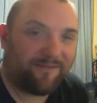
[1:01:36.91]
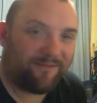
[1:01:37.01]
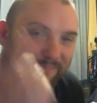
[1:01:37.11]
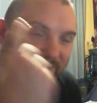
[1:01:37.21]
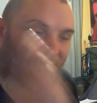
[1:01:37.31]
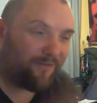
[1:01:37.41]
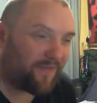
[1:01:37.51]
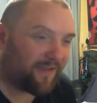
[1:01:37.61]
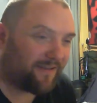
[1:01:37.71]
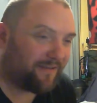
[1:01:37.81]
A big old
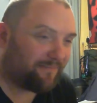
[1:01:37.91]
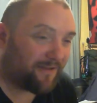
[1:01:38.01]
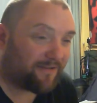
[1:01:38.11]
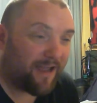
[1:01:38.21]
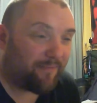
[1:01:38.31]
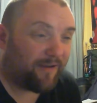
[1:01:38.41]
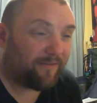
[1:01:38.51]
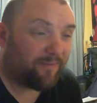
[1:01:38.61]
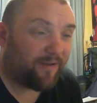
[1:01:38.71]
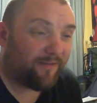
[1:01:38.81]
thing. Like a tablet you
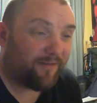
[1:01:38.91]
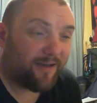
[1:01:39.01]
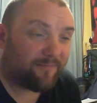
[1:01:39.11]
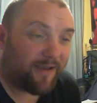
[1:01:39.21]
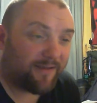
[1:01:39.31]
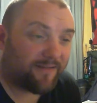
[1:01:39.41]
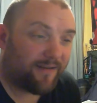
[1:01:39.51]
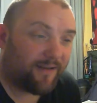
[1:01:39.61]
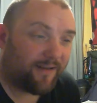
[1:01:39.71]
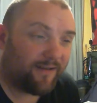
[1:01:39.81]
have to put up your ass,
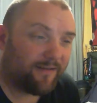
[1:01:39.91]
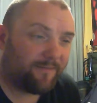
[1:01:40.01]
basically, isn't it?